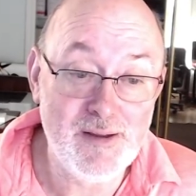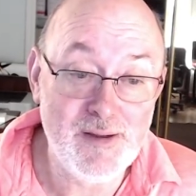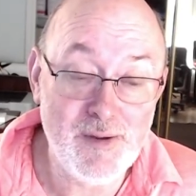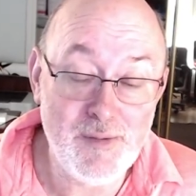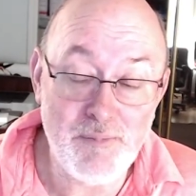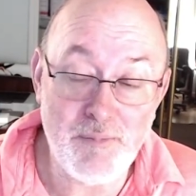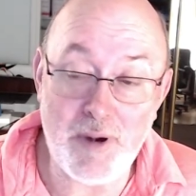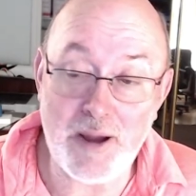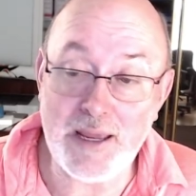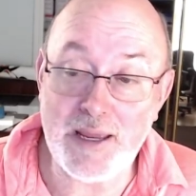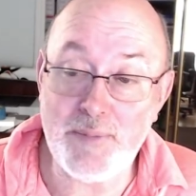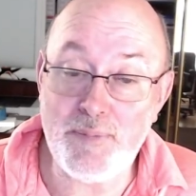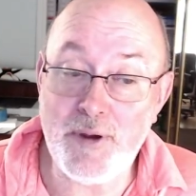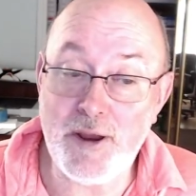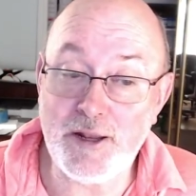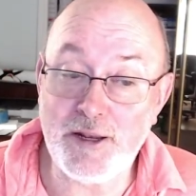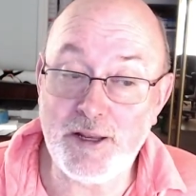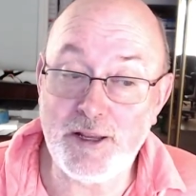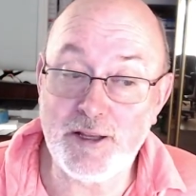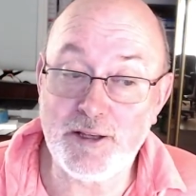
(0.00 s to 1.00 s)
my
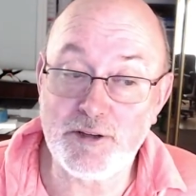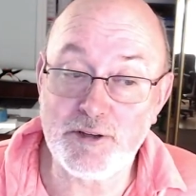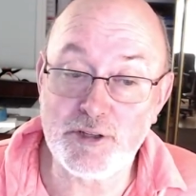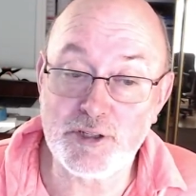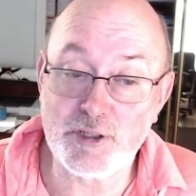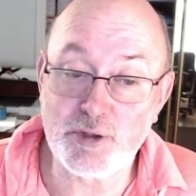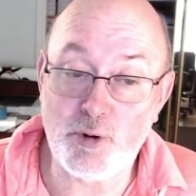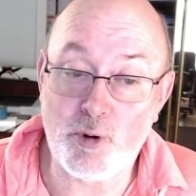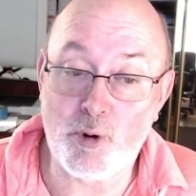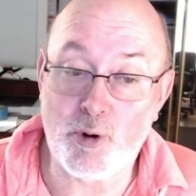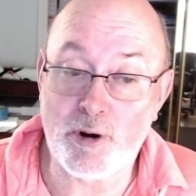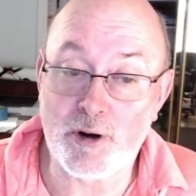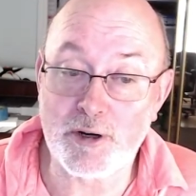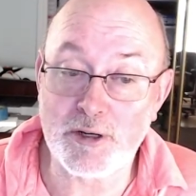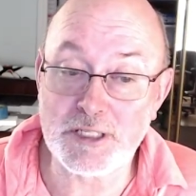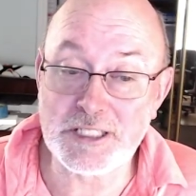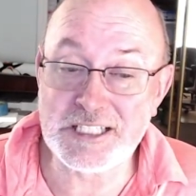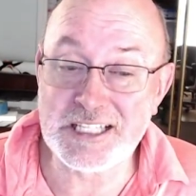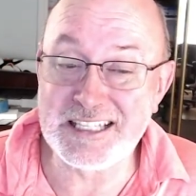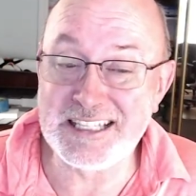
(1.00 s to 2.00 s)
opinions or
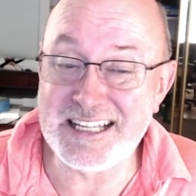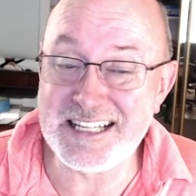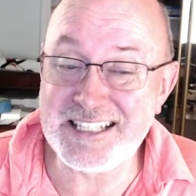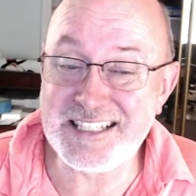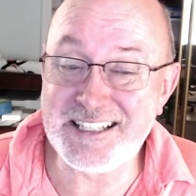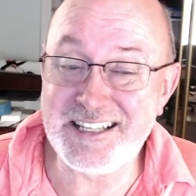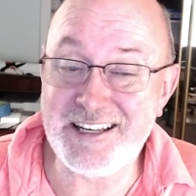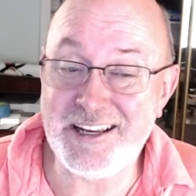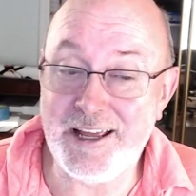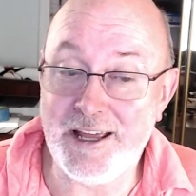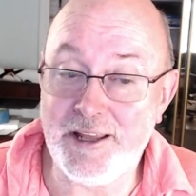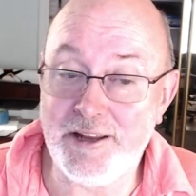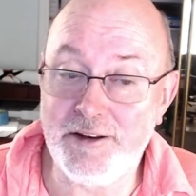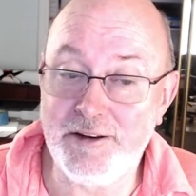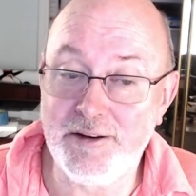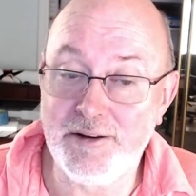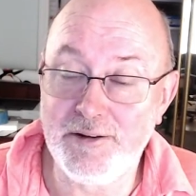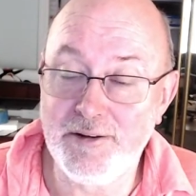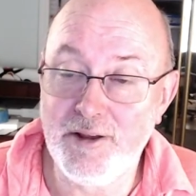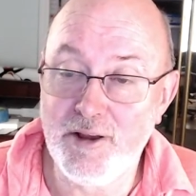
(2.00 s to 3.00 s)
solicited
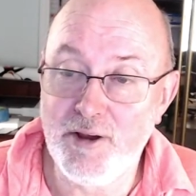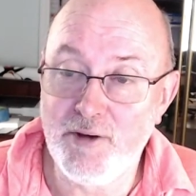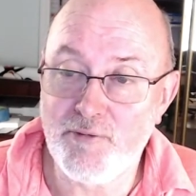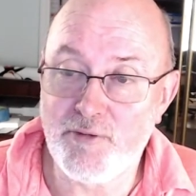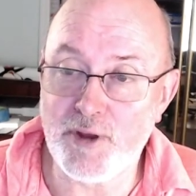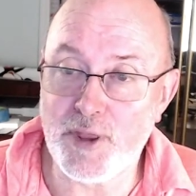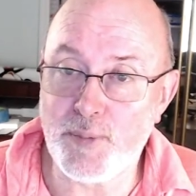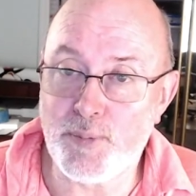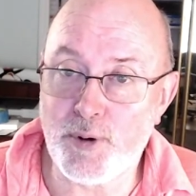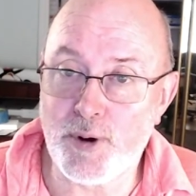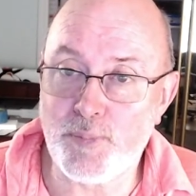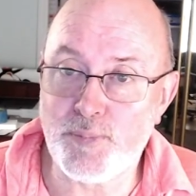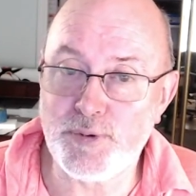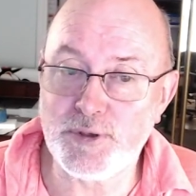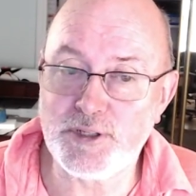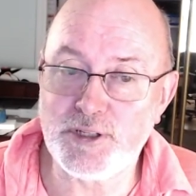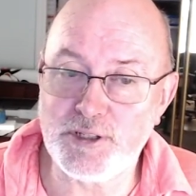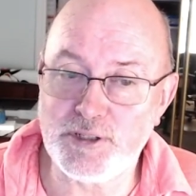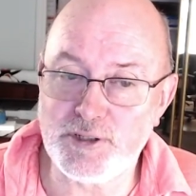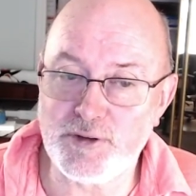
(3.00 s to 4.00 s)
for the
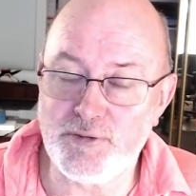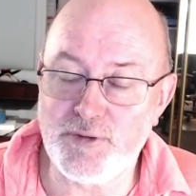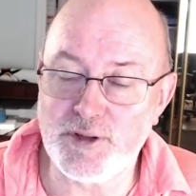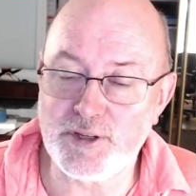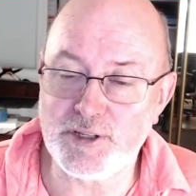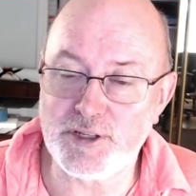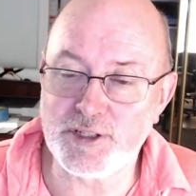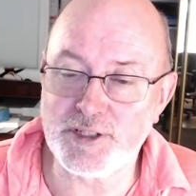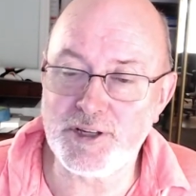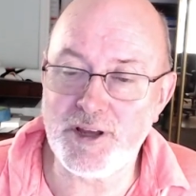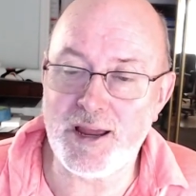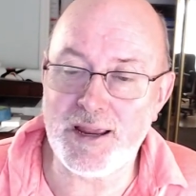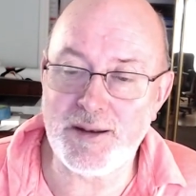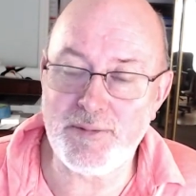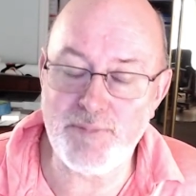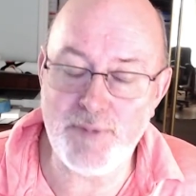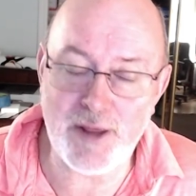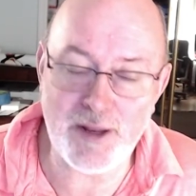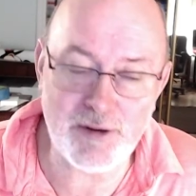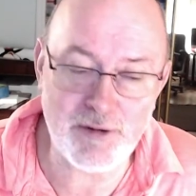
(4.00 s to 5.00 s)
purposes of this
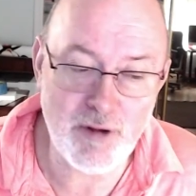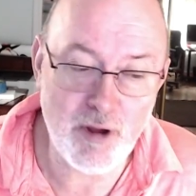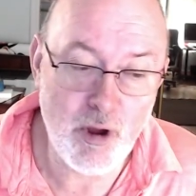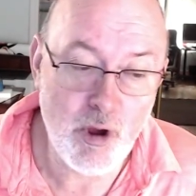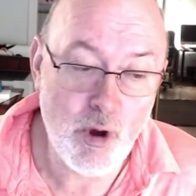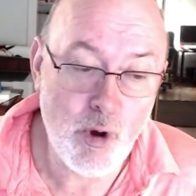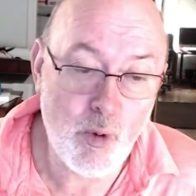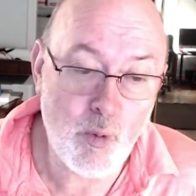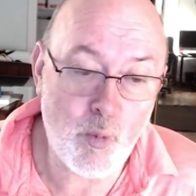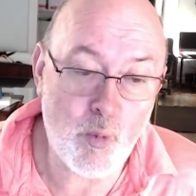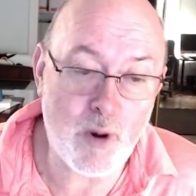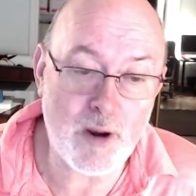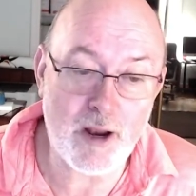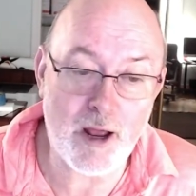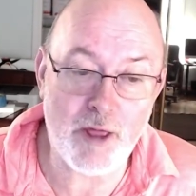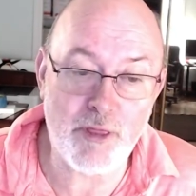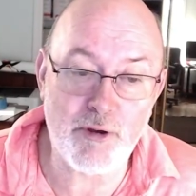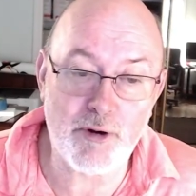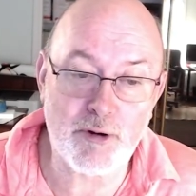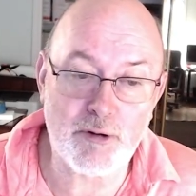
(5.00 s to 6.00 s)
assignment what
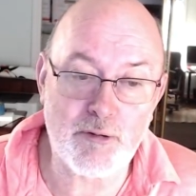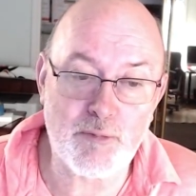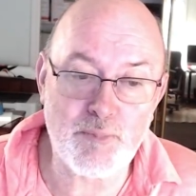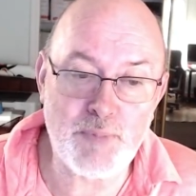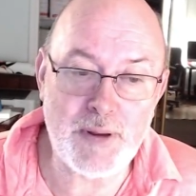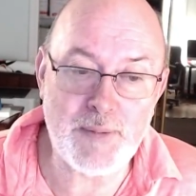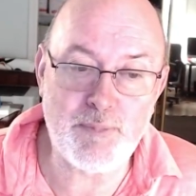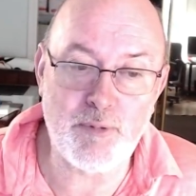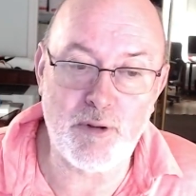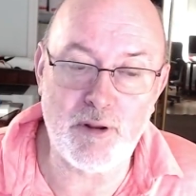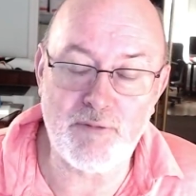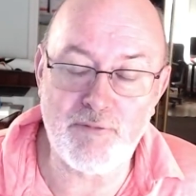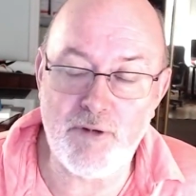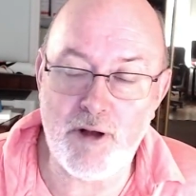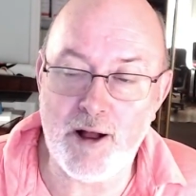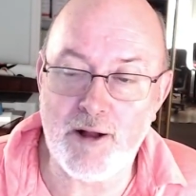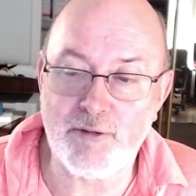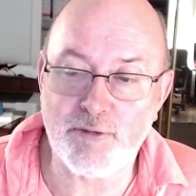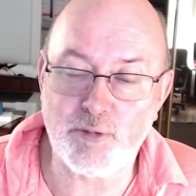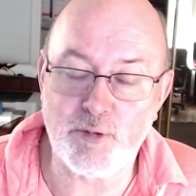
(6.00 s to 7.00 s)
other people
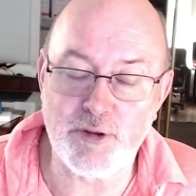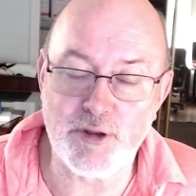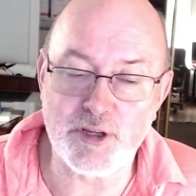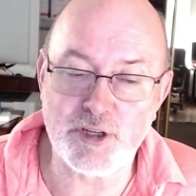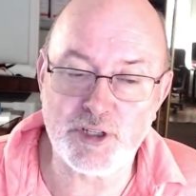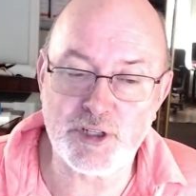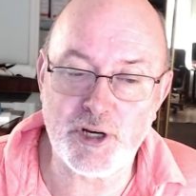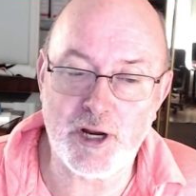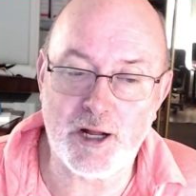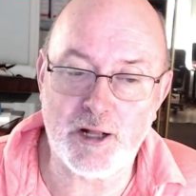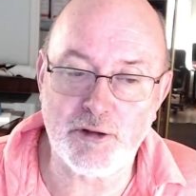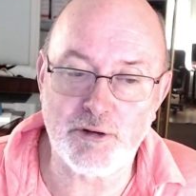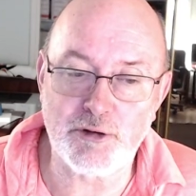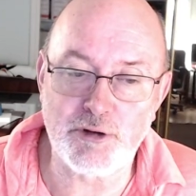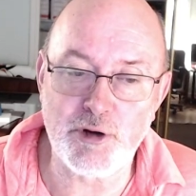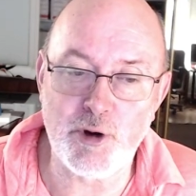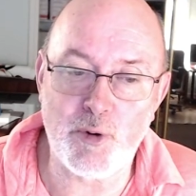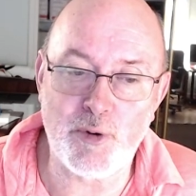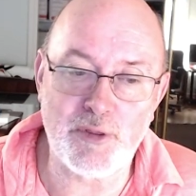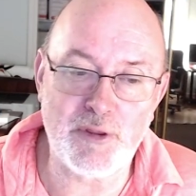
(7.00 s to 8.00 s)
involved with this child are
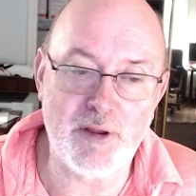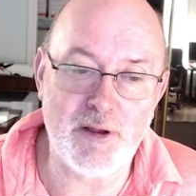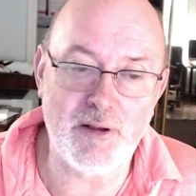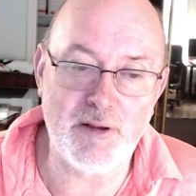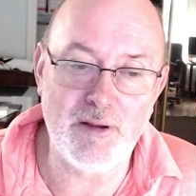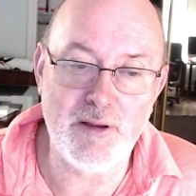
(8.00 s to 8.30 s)
doing,